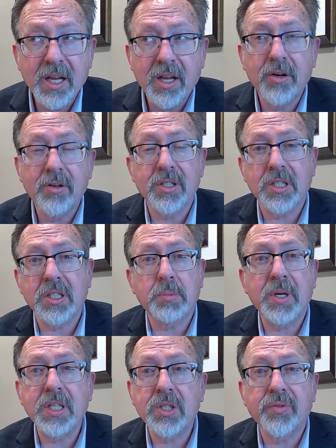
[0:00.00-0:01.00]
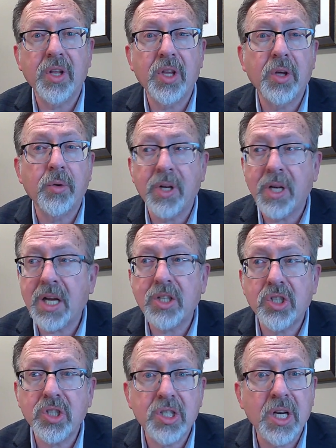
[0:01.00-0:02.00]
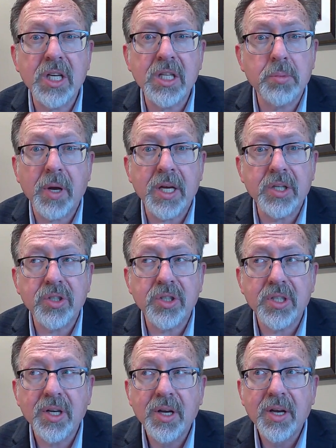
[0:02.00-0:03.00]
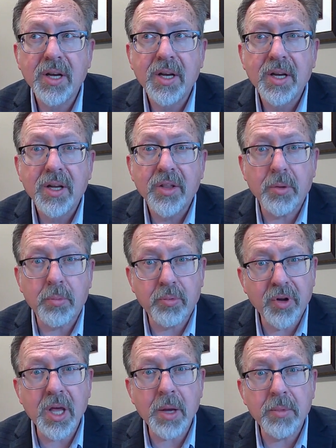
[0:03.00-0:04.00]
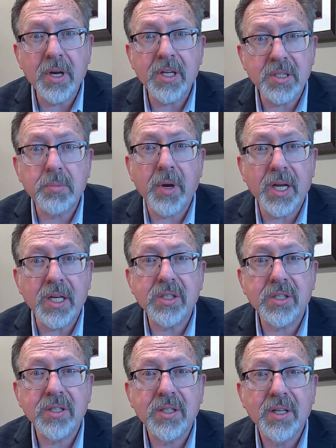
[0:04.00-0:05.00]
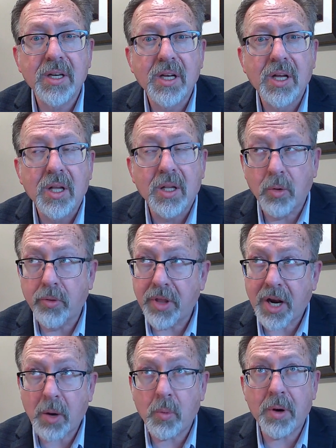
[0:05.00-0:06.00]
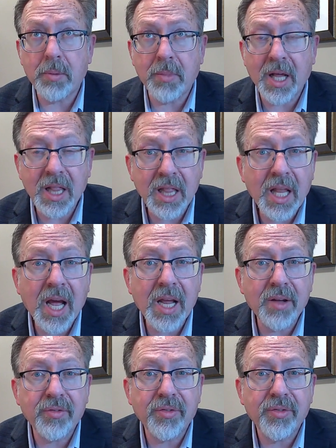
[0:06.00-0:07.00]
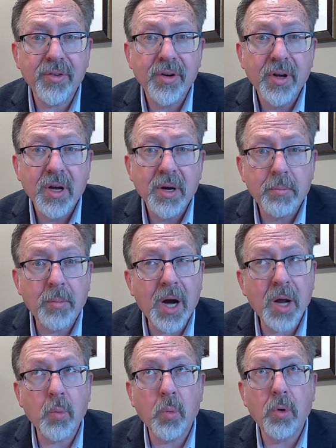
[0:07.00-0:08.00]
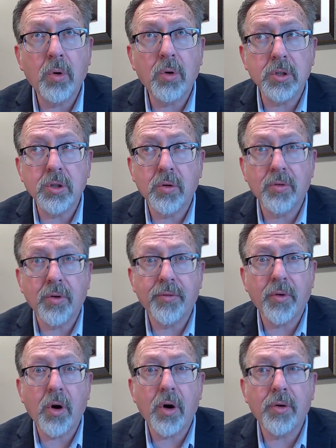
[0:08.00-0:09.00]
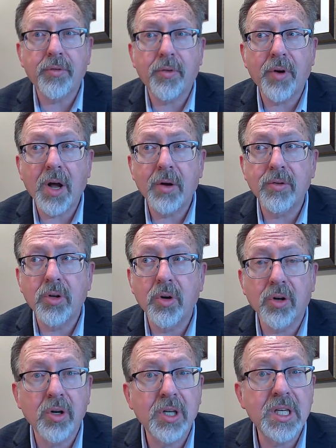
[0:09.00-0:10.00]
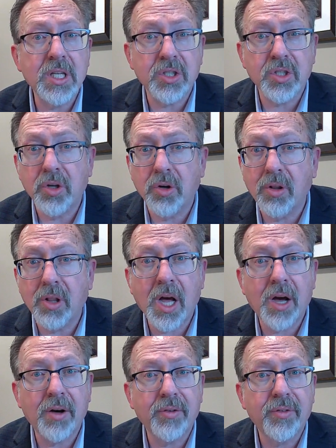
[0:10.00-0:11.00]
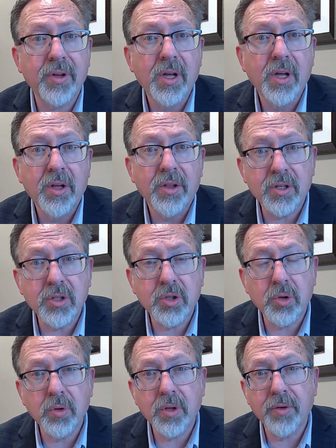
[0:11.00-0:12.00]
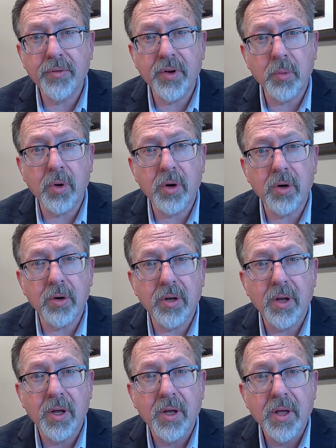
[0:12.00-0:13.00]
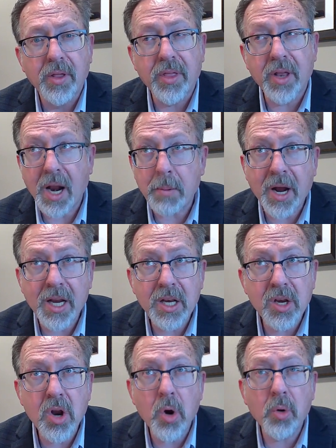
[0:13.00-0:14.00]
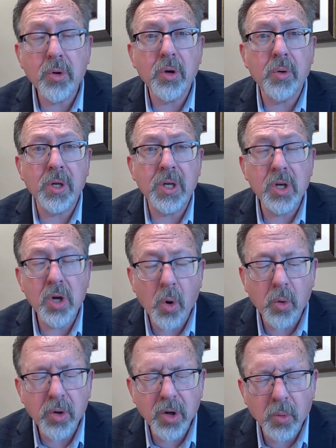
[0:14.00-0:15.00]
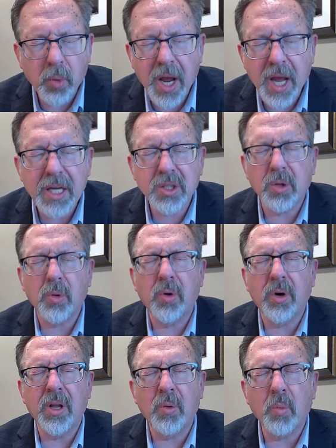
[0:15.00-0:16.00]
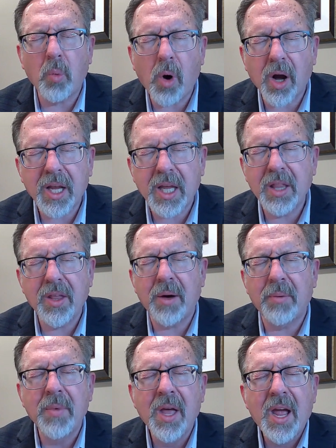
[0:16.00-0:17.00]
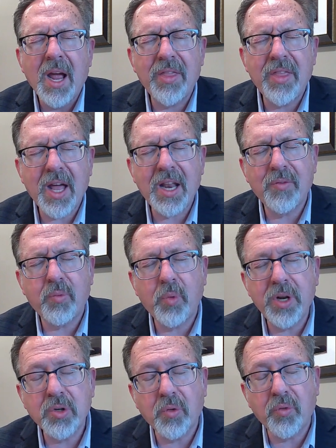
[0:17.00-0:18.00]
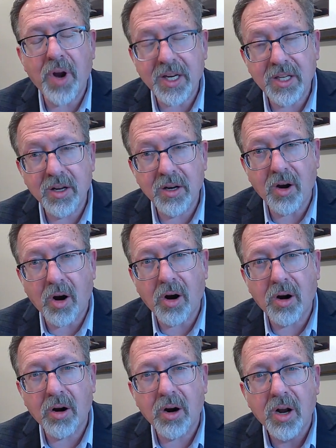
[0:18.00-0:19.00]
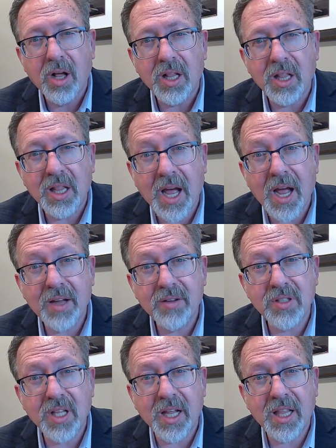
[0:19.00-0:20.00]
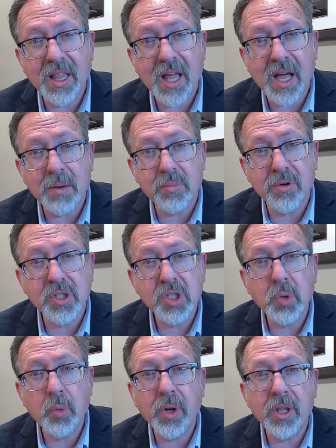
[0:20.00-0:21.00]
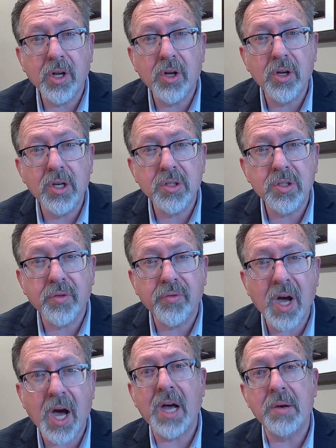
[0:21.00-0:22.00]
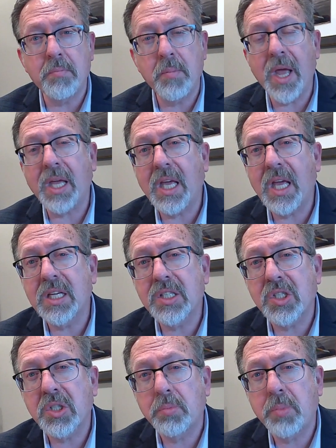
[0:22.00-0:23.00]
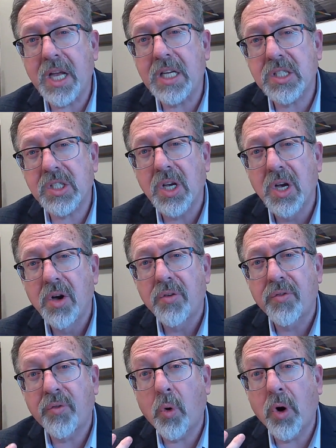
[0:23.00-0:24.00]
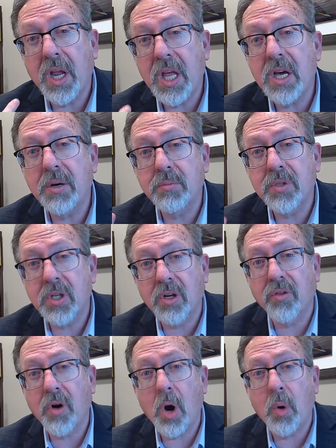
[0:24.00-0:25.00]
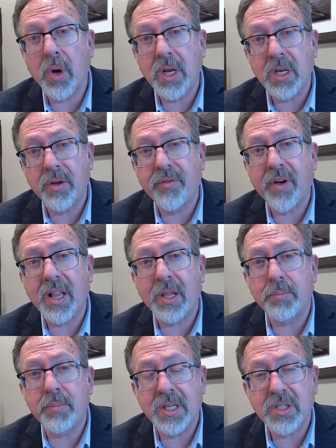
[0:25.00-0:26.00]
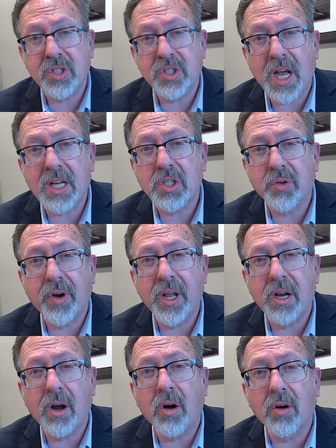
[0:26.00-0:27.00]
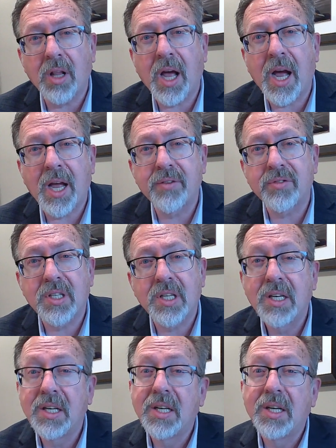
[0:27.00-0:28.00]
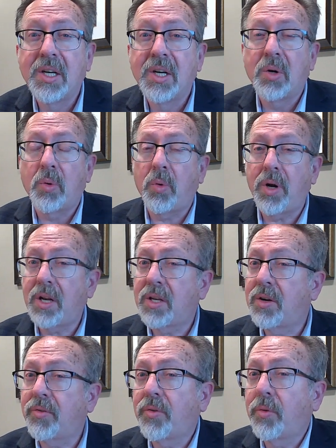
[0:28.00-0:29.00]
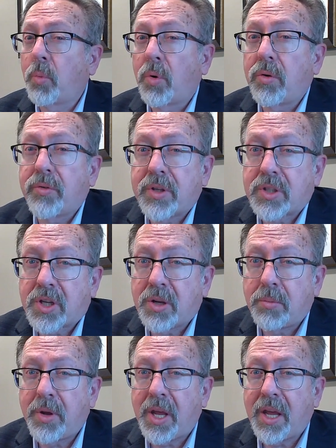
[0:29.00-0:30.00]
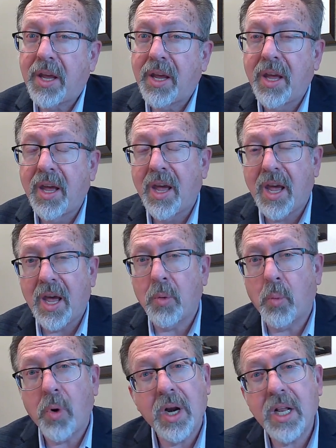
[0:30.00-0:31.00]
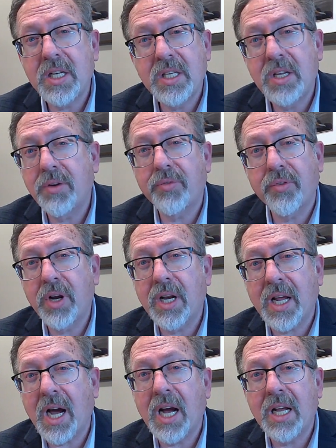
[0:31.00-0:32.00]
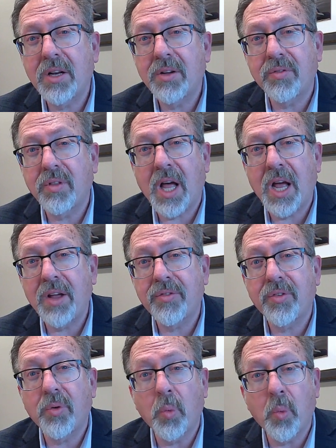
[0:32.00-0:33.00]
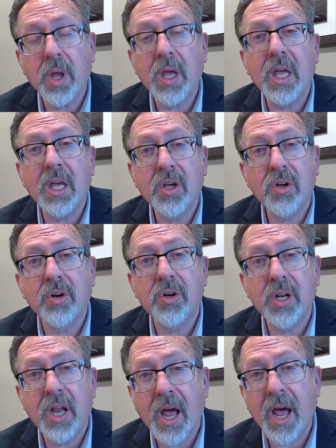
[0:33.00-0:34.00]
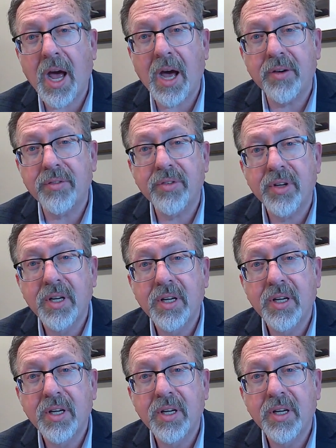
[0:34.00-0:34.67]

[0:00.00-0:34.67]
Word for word: here's a space for you, and not just any space, the preeminent space. Lord, that I want my life, my world to revolve around your goodness, your love, the truth of your word. That I might know you and know your ways, Lord, and walk in them. And that if we directed our lives like that, pursuing the goodness of God, making space for Him to grow and develop and saturate our lives. What a different world this could be, and what a different kind of life we could have.